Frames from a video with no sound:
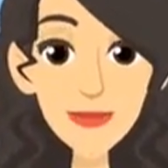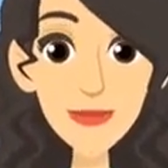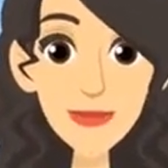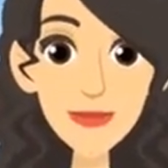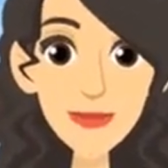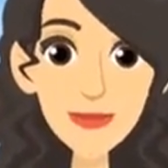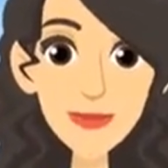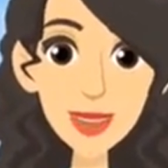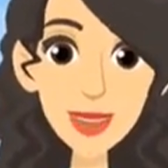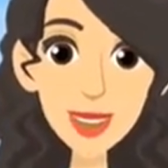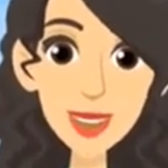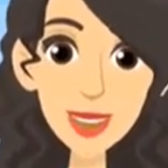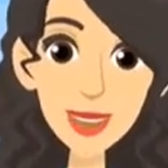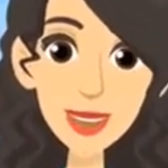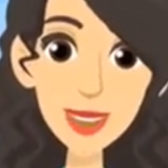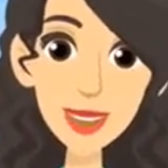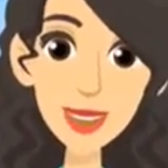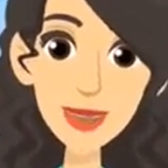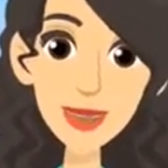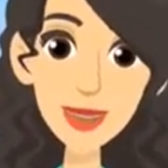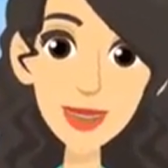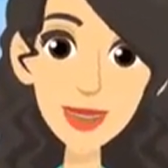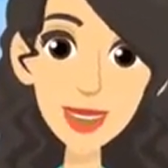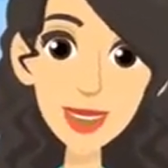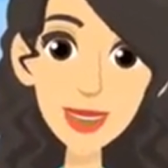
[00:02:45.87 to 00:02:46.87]
It
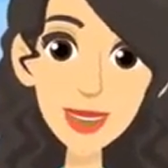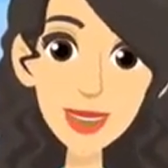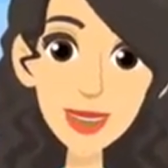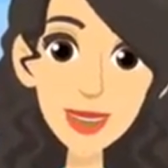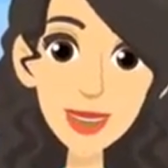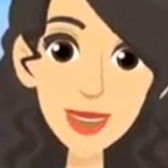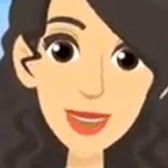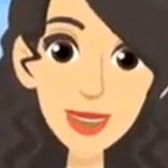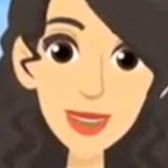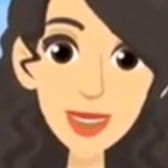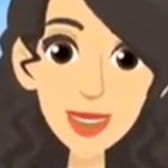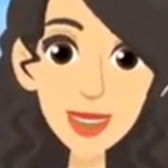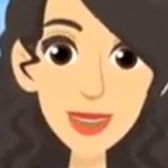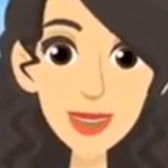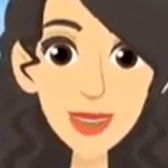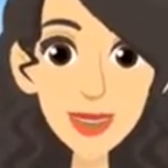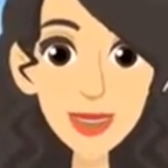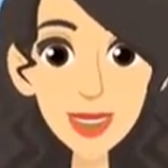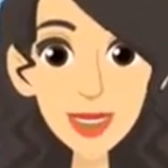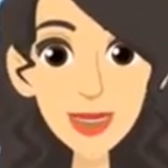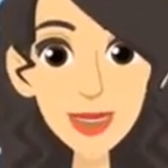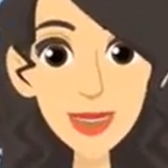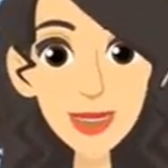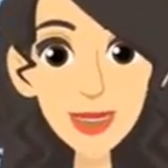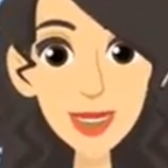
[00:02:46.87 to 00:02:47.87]
requires the
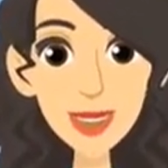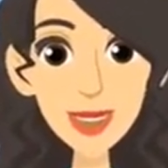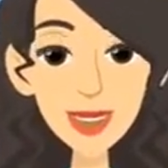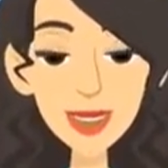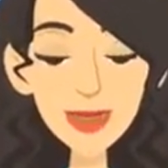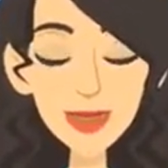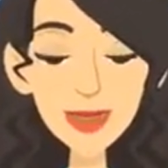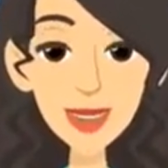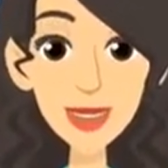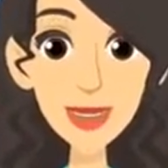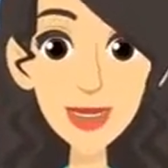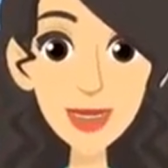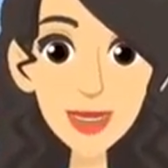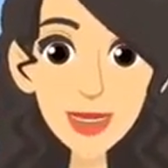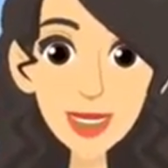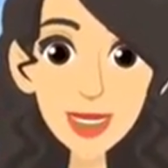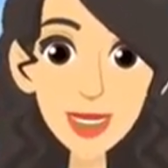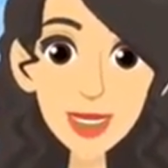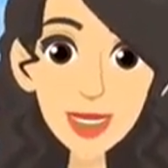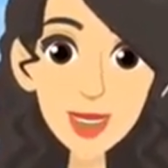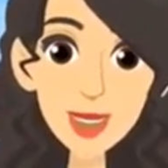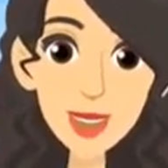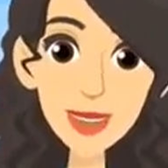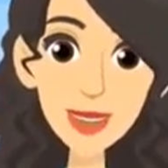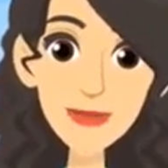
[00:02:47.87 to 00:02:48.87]
registration of sale deeds,
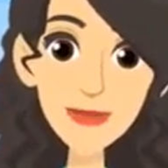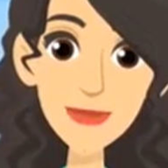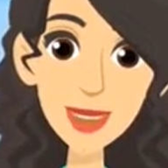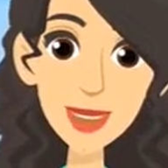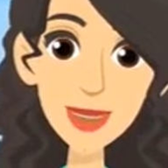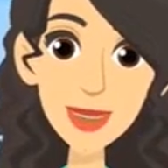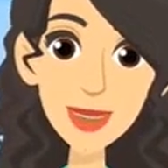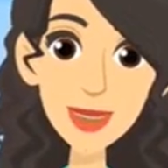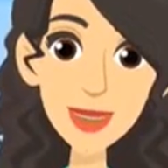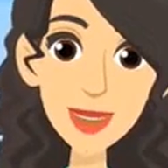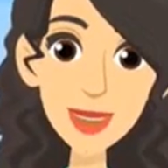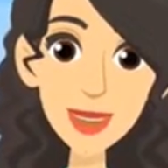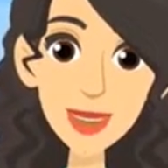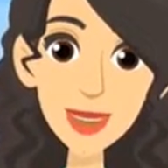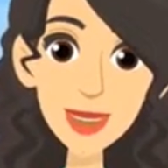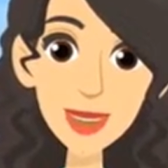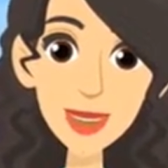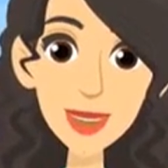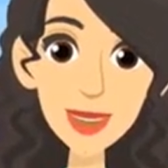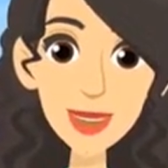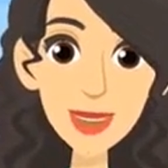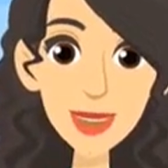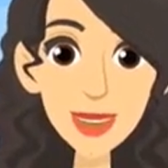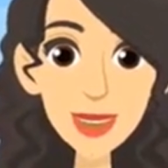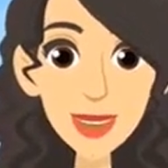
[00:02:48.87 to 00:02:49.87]
lease
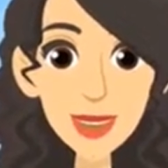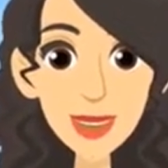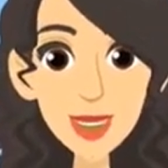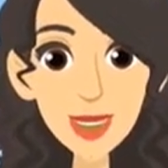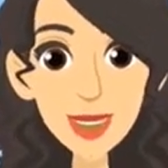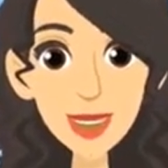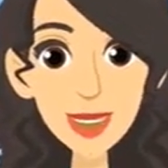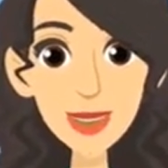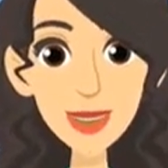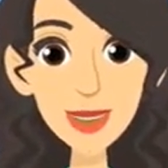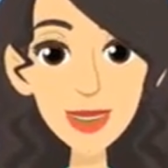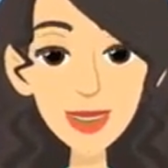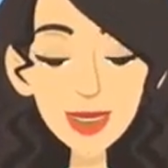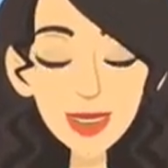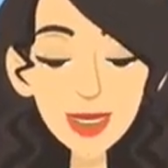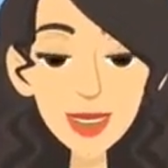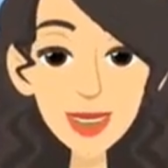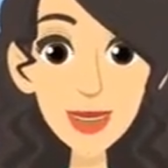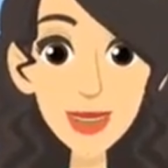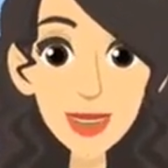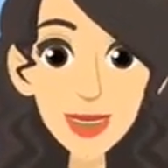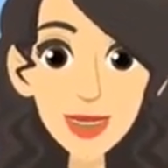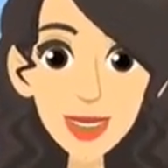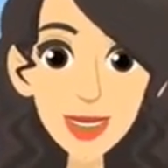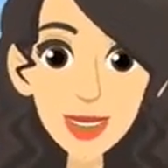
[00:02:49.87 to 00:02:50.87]
agreements exceeding
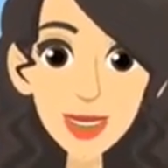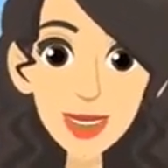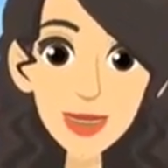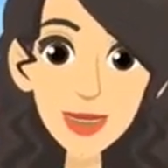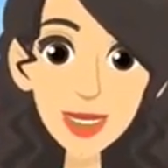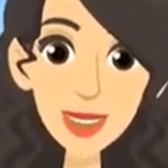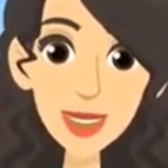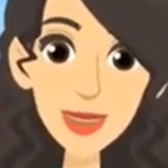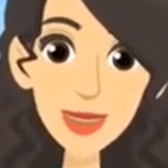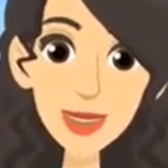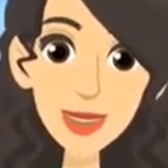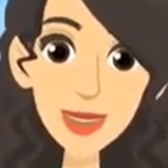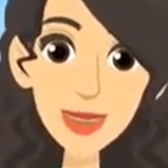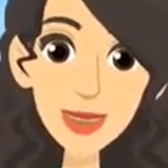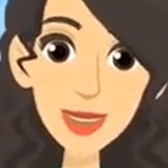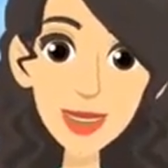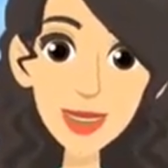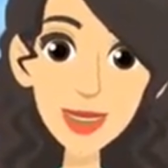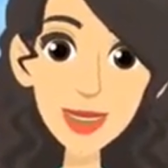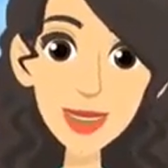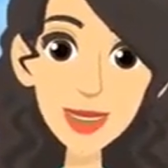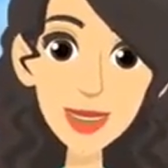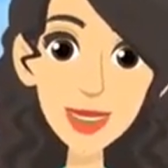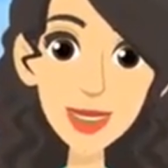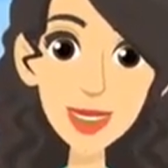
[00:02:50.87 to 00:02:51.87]
specified
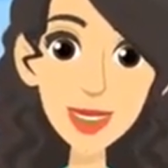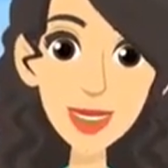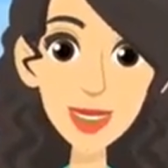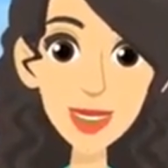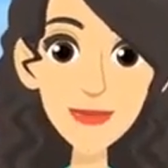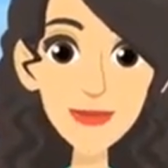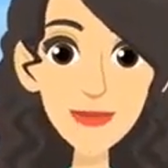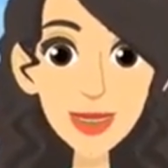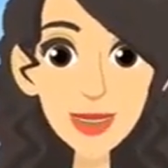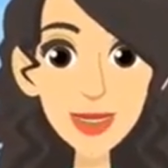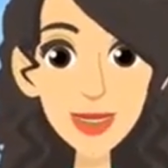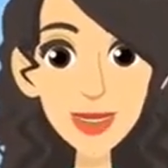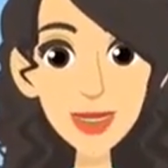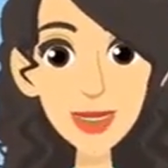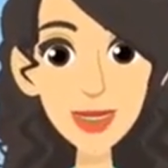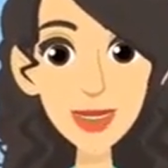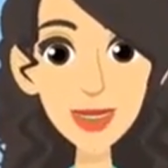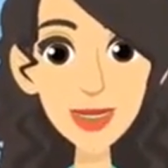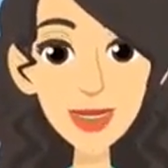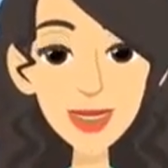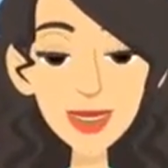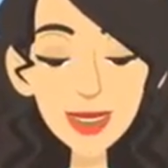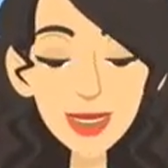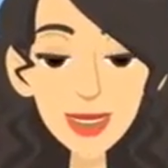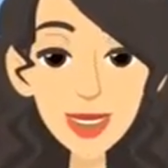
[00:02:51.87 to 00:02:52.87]
durations, and
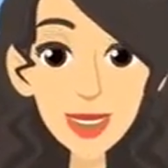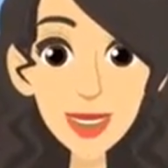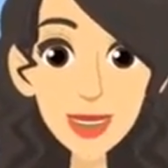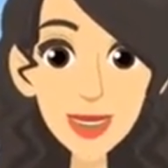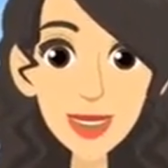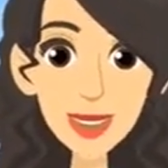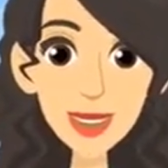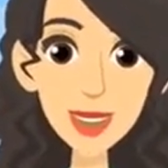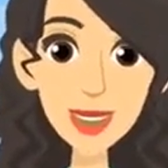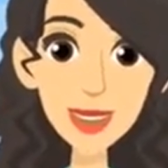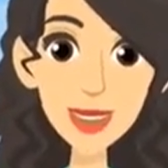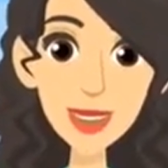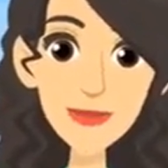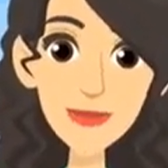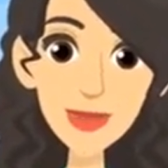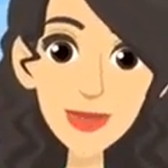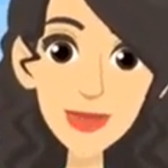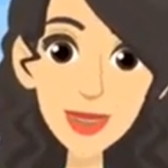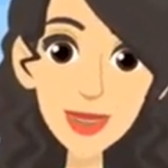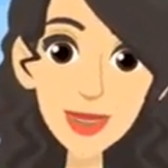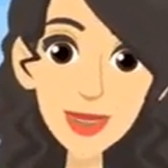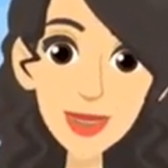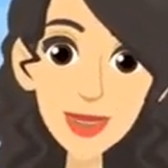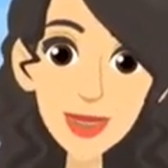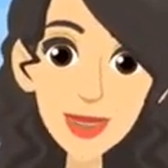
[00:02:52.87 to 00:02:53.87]
mortgages,
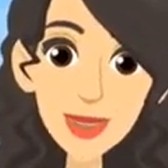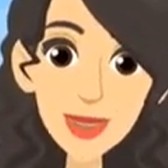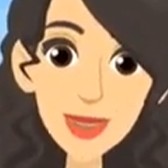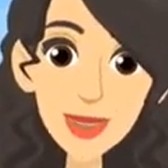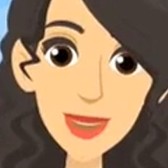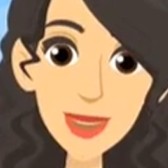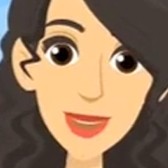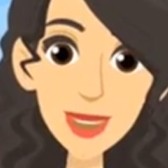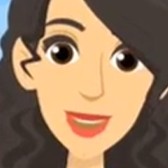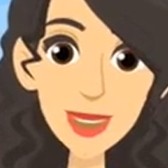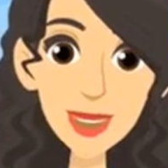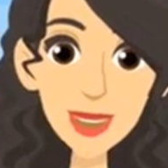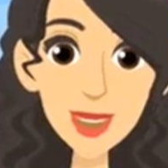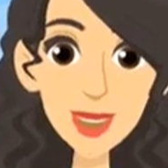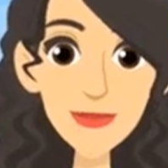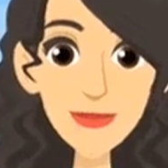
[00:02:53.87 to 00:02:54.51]
among others.